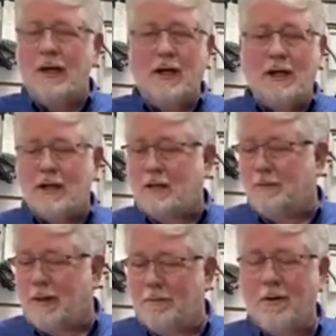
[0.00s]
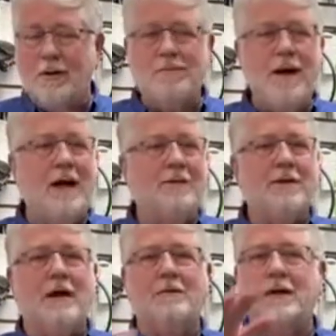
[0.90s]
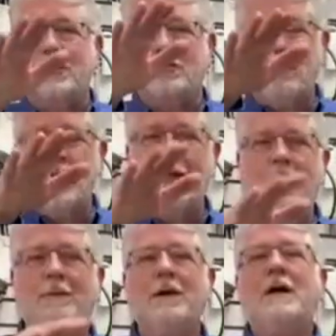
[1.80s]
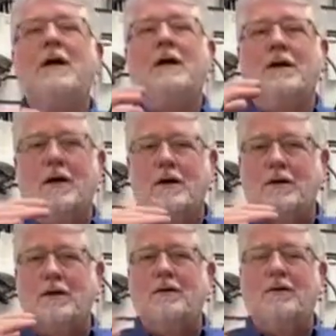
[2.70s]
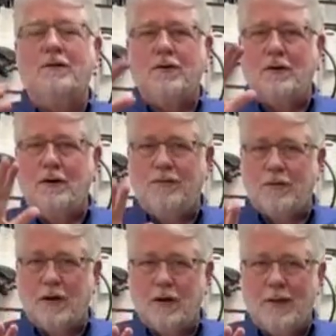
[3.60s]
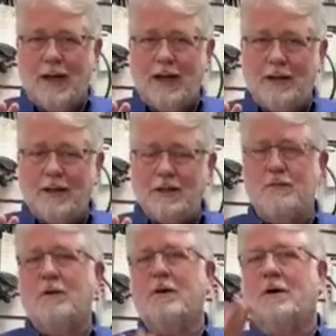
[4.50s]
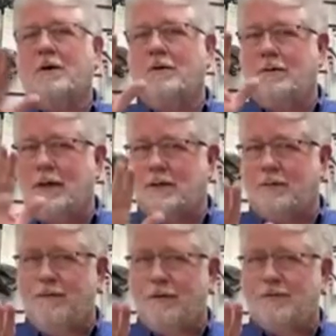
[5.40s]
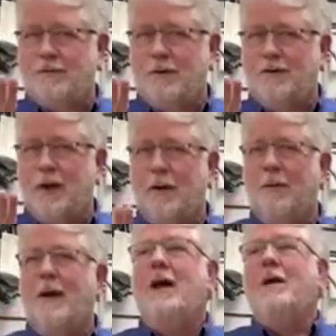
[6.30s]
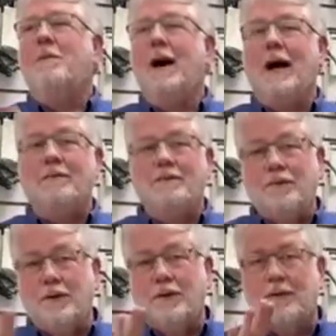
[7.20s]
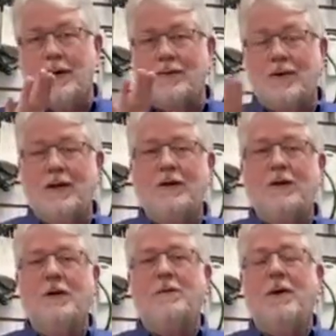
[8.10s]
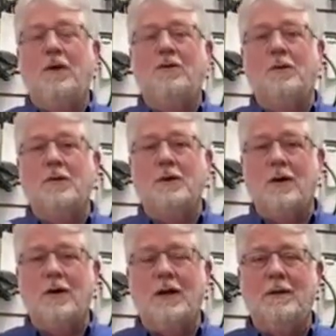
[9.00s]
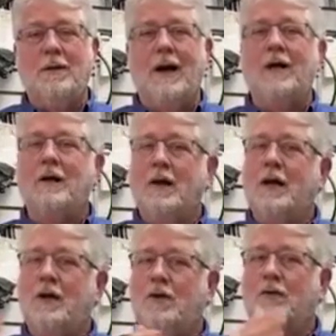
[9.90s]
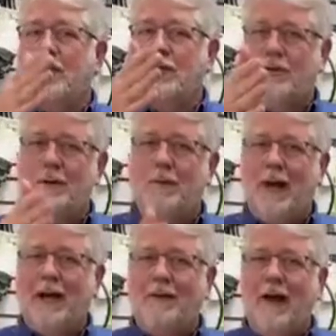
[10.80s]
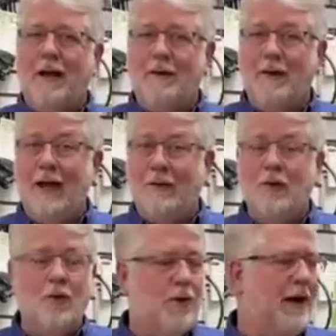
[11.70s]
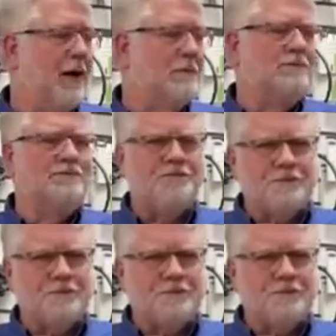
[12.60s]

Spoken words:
railing. That could be a bird bath. That could be a tree limb. So if you're talking about anti-squirrel, that's the first rule of thumb. But the rest of these poles, when we're talking about it, they're kind of universally applied to that rule there.